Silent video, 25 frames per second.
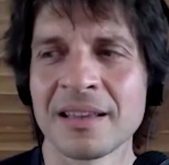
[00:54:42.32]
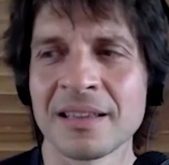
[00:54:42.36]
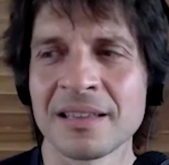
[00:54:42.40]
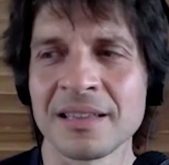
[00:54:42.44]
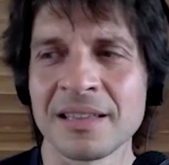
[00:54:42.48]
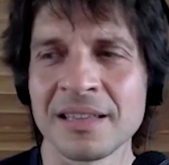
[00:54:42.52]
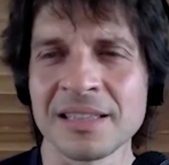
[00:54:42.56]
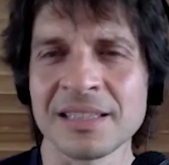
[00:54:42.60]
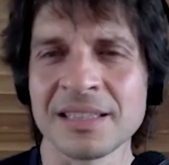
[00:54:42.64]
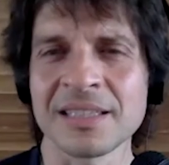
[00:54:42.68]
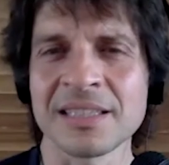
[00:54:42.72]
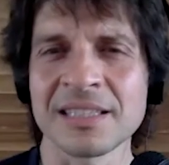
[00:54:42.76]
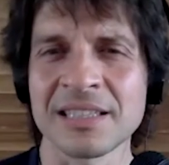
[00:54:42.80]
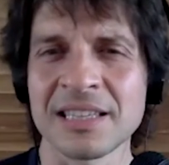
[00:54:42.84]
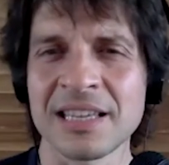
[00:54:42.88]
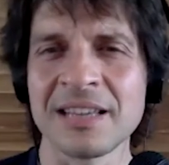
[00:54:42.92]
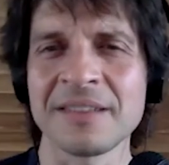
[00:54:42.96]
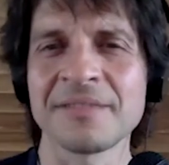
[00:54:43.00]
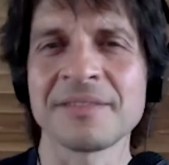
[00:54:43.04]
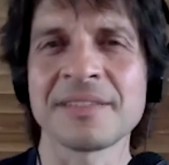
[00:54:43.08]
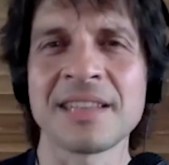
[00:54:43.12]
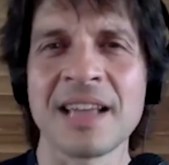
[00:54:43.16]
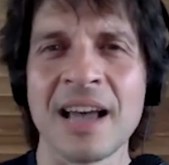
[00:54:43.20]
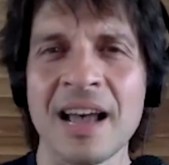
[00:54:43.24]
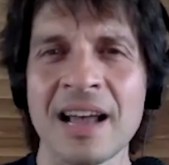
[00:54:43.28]
this is
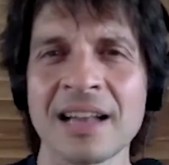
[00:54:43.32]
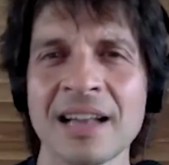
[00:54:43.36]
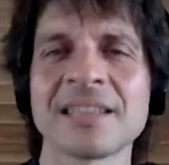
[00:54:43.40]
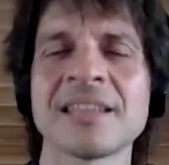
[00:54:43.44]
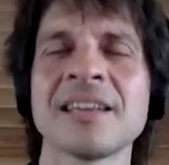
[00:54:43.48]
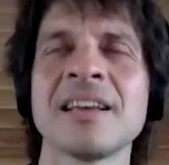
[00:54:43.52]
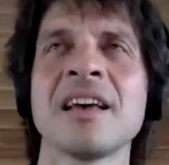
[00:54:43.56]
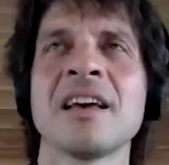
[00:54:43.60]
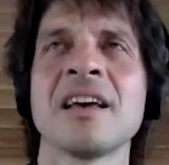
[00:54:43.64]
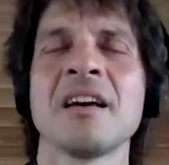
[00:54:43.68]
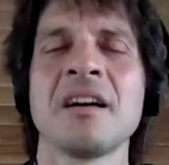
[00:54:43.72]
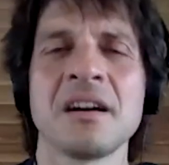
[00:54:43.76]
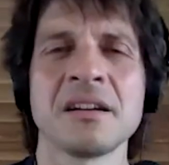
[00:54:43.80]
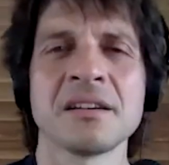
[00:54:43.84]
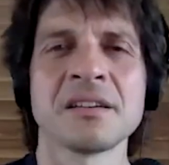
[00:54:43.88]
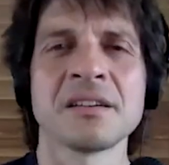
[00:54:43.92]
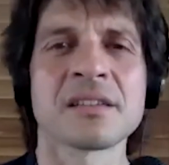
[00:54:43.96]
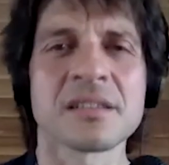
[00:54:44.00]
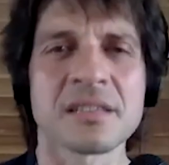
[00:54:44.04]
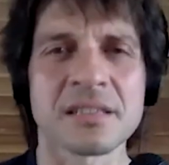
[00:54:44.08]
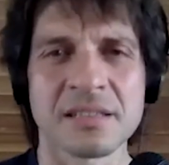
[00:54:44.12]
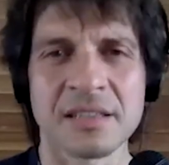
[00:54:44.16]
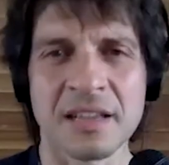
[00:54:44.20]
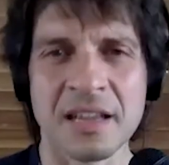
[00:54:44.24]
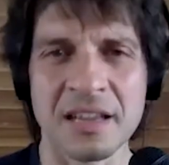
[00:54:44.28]
gives that
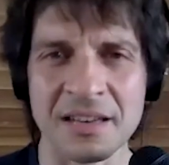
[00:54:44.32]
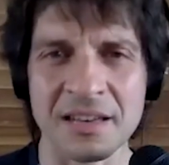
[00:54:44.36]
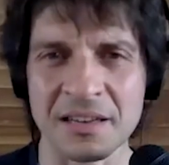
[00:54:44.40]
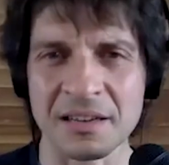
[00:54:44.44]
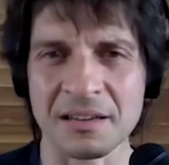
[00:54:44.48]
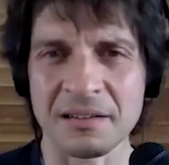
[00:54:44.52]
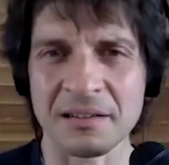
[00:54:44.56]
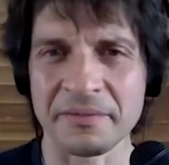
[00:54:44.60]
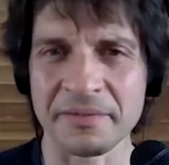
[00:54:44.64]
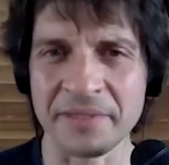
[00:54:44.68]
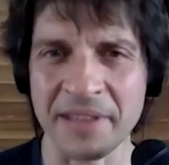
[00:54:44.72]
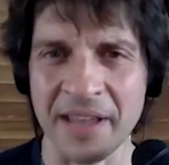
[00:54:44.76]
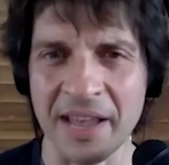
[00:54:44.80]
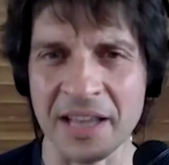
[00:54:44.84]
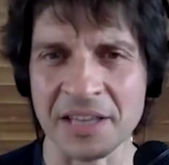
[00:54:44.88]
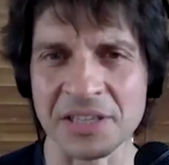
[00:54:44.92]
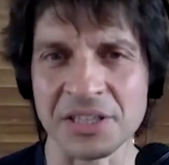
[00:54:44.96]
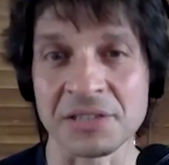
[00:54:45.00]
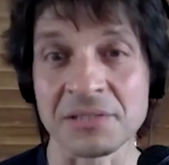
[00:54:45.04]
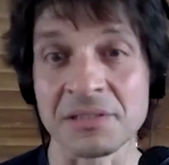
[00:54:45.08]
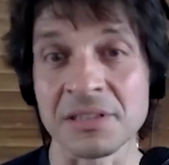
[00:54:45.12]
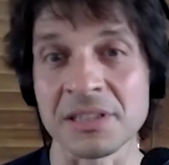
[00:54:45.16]
understanding of nature,